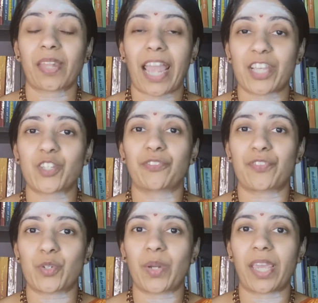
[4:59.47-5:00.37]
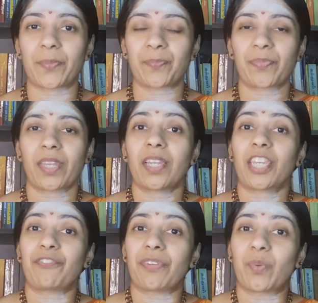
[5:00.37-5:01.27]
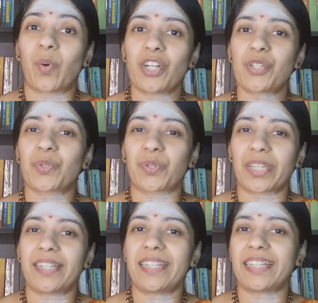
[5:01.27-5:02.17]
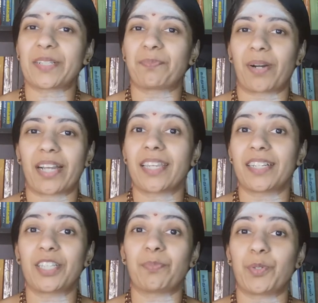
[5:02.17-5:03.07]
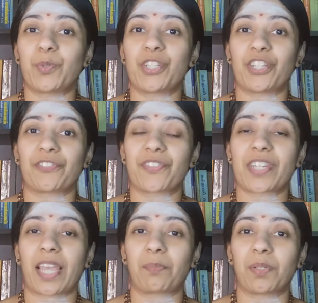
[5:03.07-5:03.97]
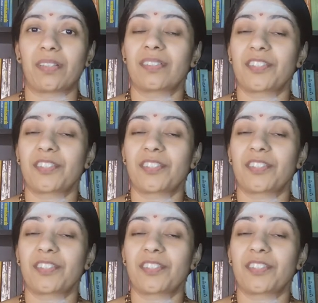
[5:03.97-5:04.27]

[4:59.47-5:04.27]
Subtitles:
As of today, If you want to really admire the beauty of Tamil,